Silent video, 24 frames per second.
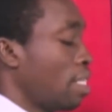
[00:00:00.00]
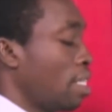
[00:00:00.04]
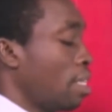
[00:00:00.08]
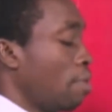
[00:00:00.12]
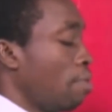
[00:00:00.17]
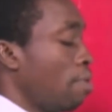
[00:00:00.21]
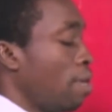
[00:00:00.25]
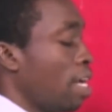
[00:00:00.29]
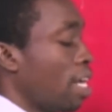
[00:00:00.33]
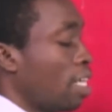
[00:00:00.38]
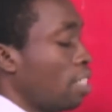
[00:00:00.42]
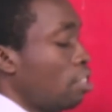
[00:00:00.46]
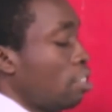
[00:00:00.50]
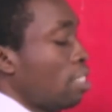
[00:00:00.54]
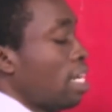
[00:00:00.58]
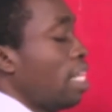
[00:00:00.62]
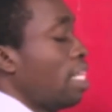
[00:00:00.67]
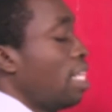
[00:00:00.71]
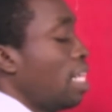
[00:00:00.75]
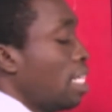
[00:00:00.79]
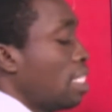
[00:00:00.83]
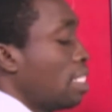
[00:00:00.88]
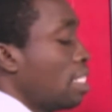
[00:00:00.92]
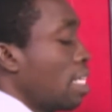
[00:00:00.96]
We can try
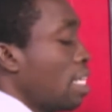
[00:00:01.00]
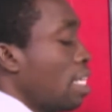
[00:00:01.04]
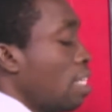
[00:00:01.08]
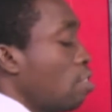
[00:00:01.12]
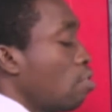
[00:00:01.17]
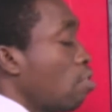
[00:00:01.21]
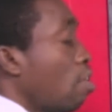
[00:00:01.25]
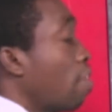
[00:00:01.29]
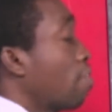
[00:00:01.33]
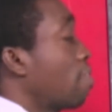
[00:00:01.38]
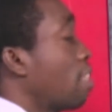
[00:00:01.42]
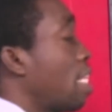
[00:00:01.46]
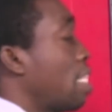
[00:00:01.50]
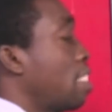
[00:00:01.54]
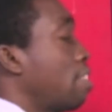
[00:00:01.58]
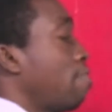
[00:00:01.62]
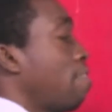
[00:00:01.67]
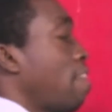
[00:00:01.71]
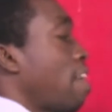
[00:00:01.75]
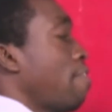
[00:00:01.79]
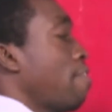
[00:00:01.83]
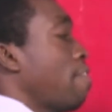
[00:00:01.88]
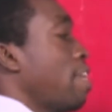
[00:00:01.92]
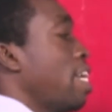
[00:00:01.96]
that. 12 times
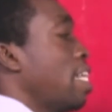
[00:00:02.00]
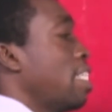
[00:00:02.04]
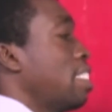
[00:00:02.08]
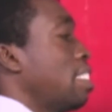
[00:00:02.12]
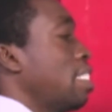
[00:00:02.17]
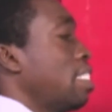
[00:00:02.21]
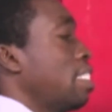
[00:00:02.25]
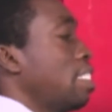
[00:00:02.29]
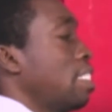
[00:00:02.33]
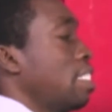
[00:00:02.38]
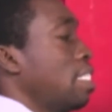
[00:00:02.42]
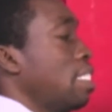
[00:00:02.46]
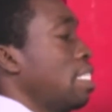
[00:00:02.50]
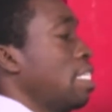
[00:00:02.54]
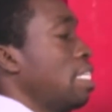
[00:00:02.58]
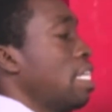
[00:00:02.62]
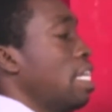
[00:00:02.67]
5, we get 60.